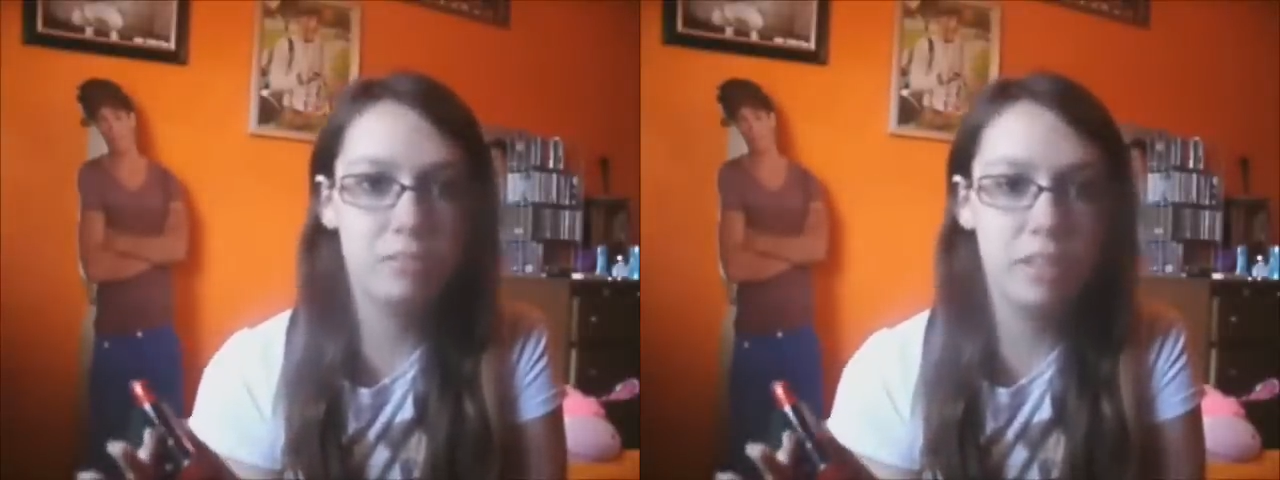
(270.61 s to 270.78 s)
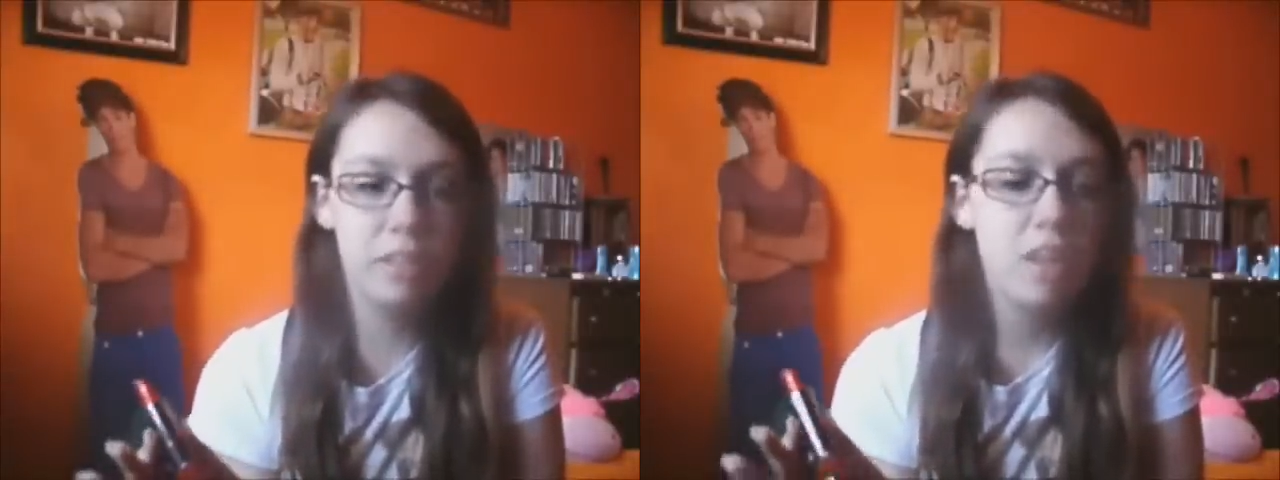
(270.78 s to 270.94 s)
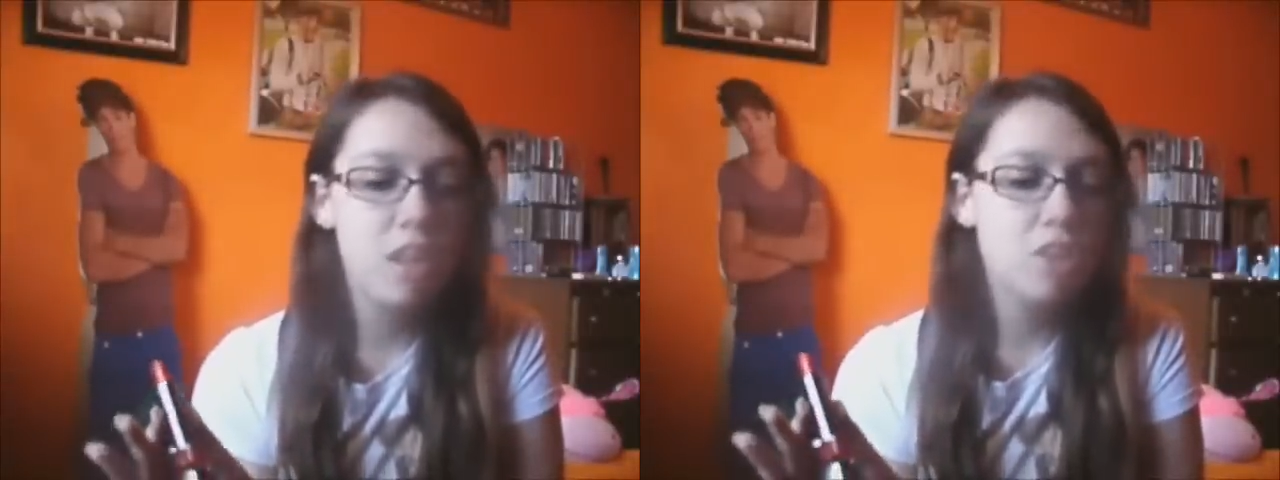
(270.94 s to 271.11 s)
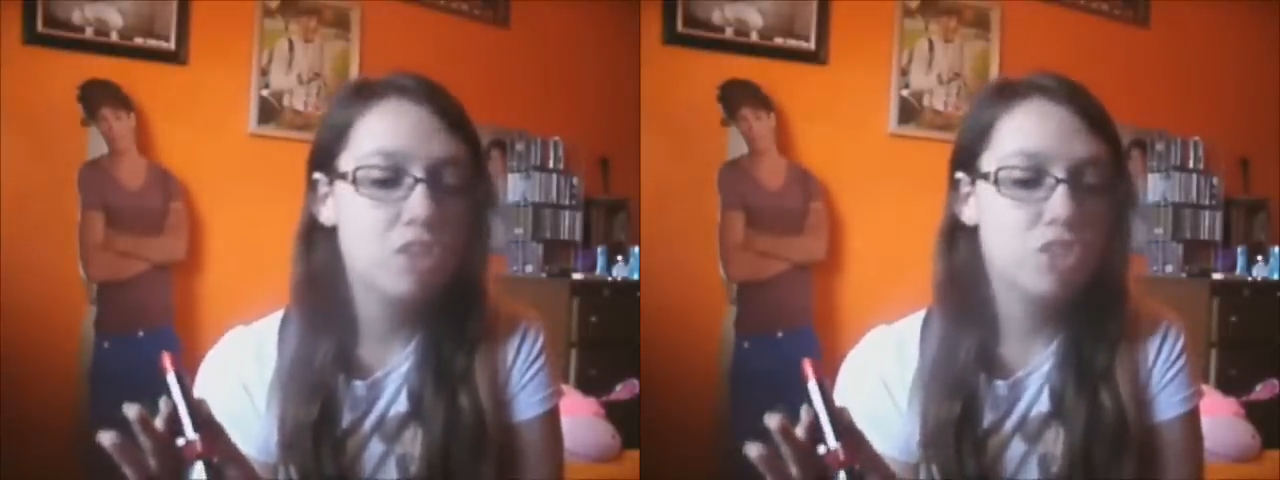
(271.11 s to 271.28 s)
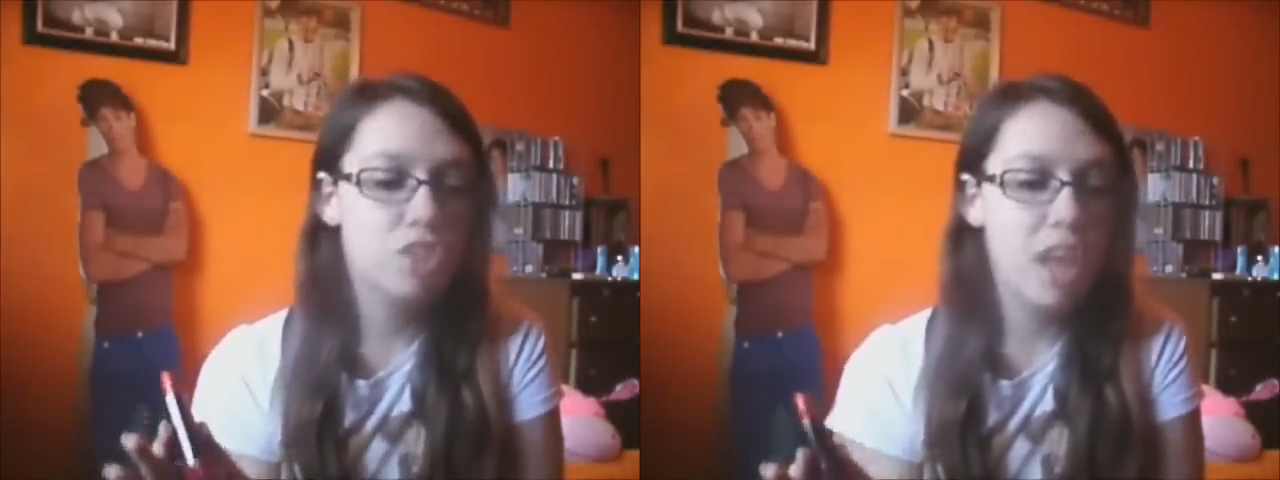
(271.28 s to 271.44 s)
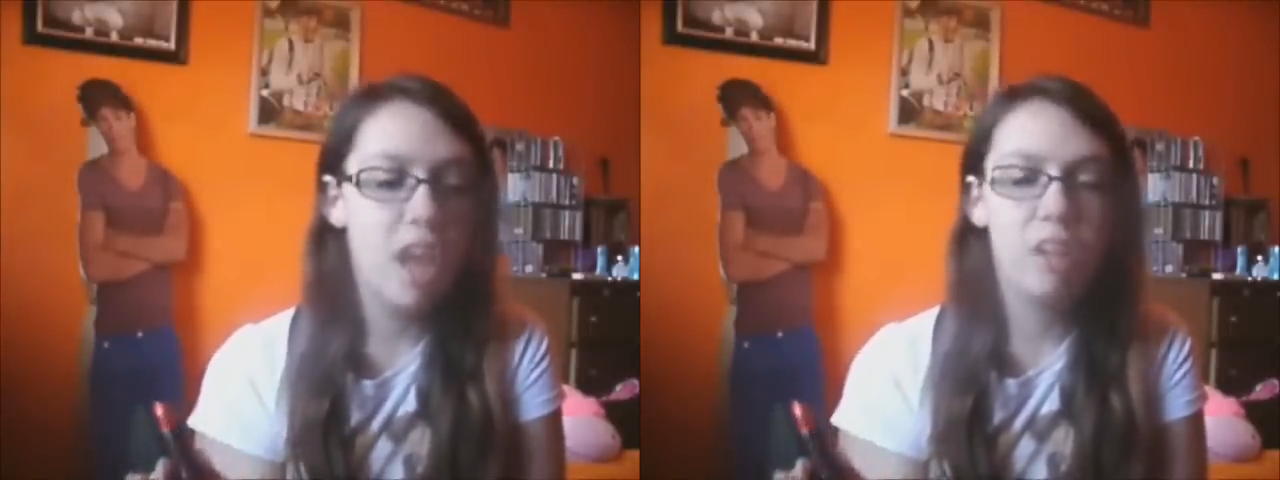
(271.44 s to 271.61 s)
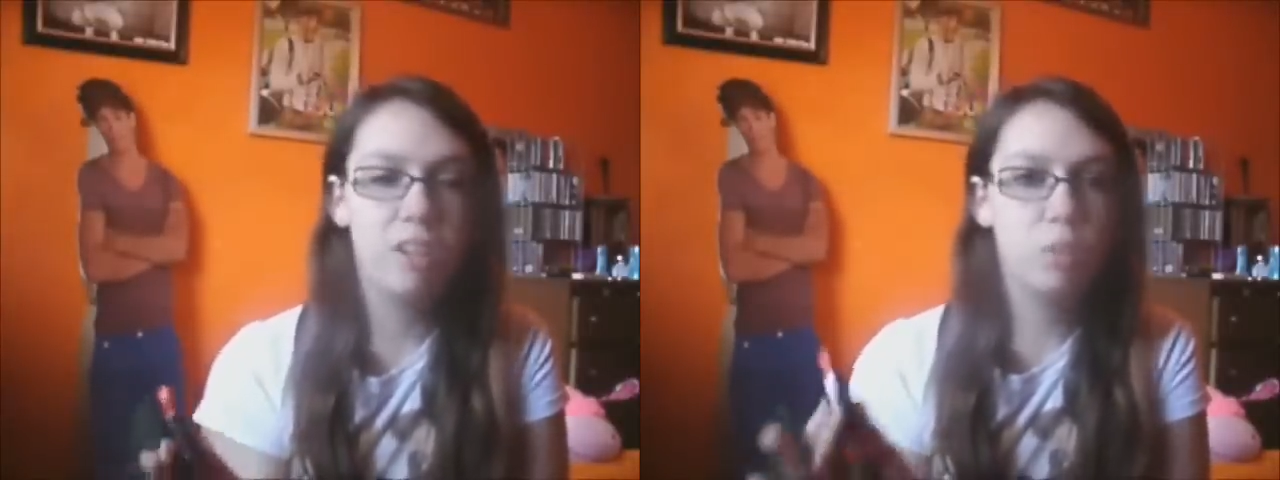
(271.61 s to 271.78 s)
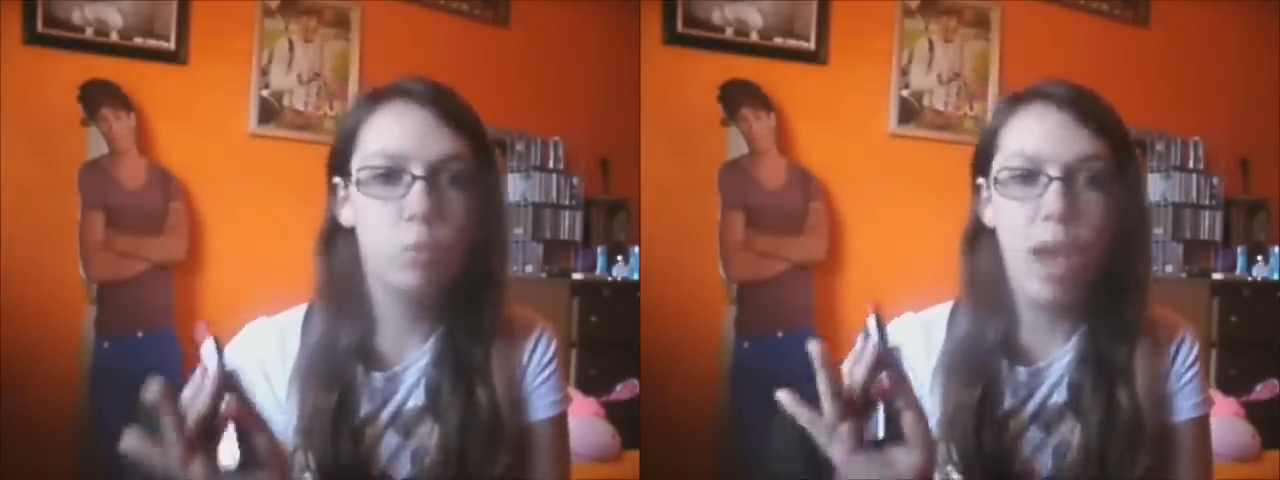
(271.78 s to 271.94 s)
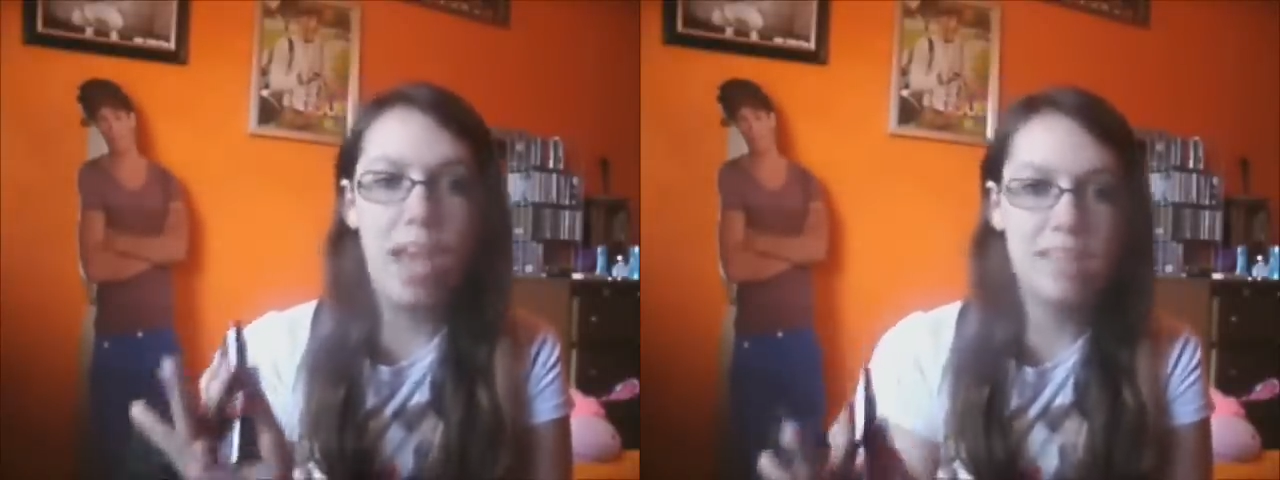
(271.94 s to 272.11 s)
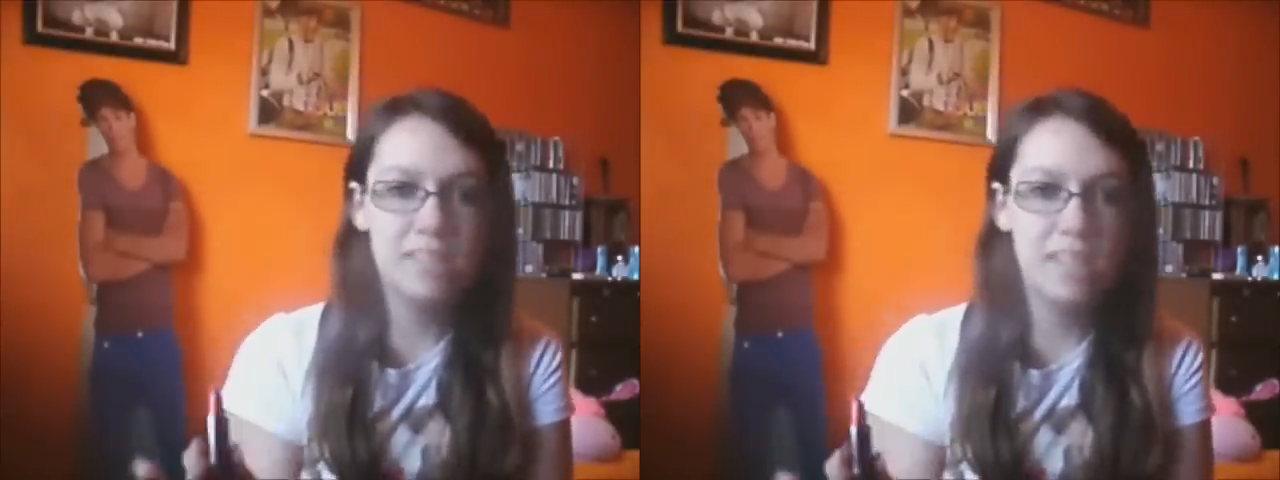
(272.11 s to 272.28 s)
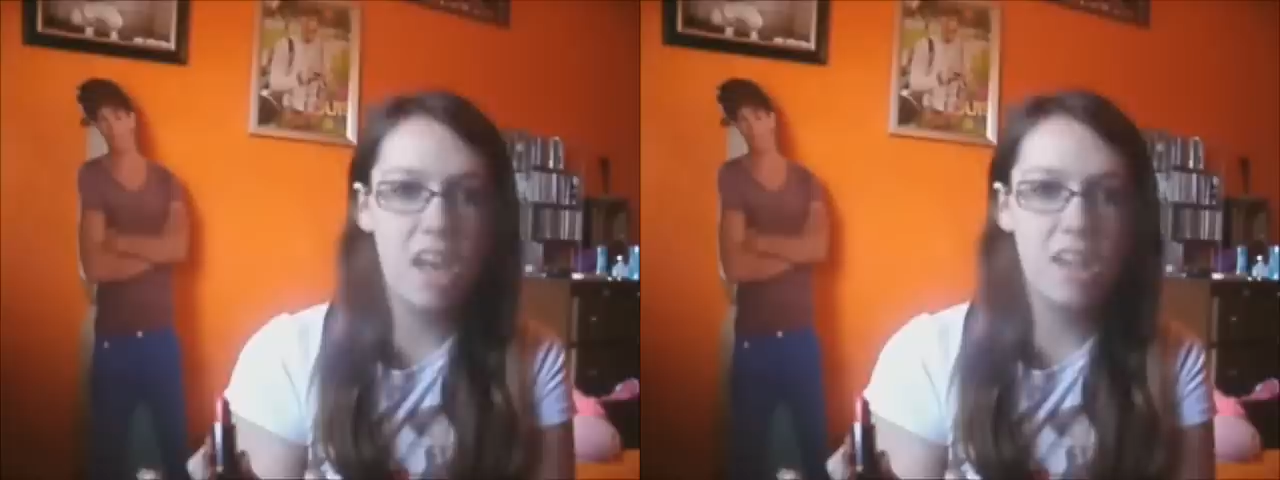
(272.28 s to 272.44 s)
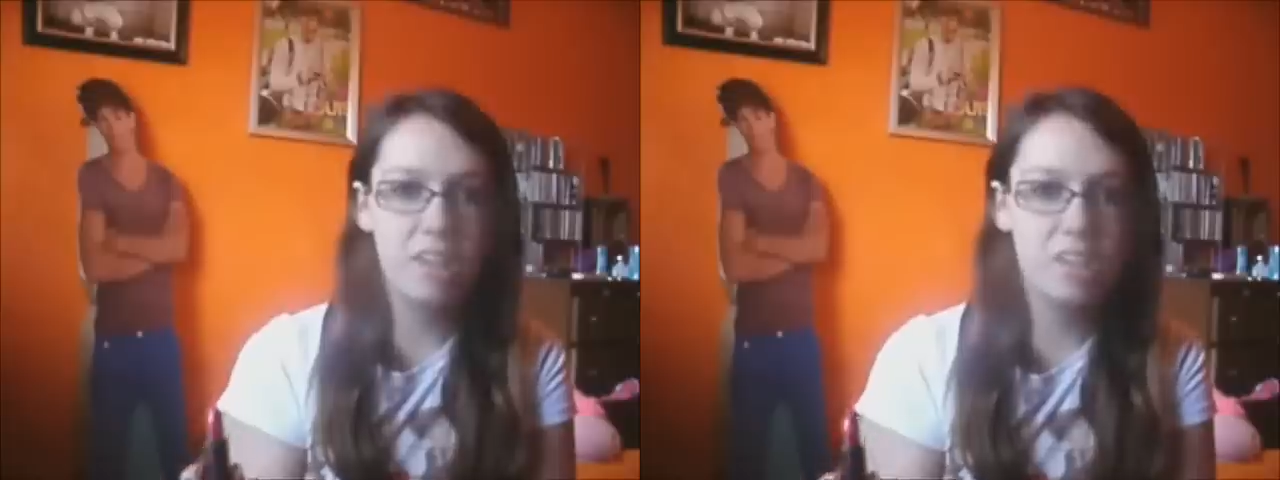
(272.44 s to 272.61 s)
Chanel or
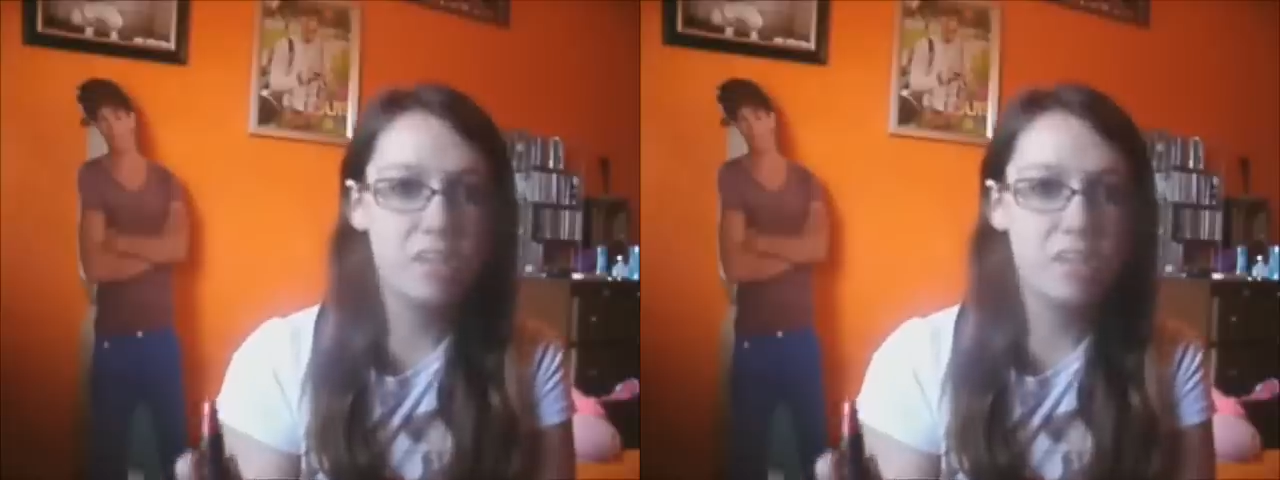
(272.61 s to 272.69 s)
YSL or